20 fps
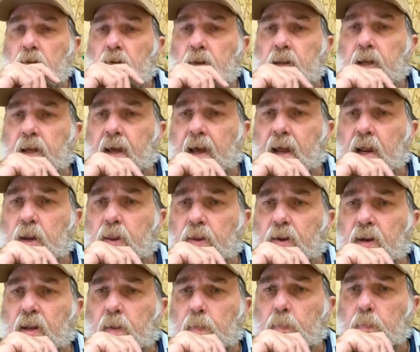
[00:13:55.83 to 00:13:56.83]
Nick
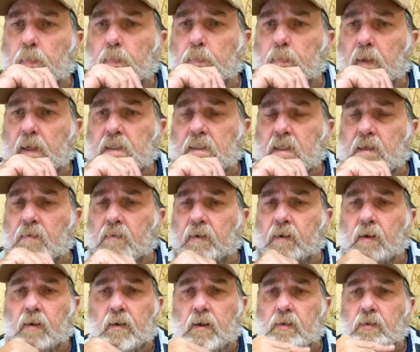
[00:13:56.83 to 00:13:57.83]
Anthony
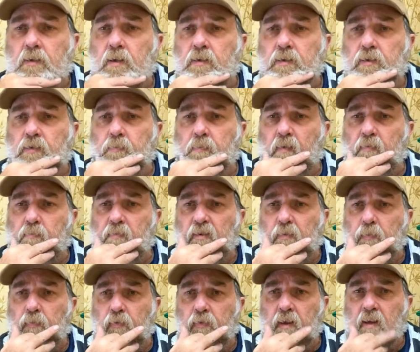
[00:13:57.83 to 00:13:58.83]
Buskaram. I don't know you. I've never
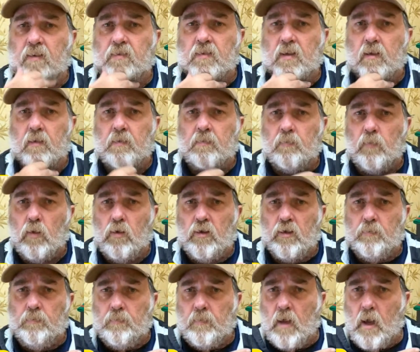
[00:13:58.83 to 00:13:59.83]
met you before, Nick, so
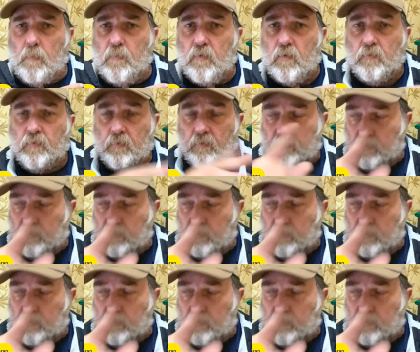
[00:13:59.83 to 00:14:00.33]
welcome. I hope you've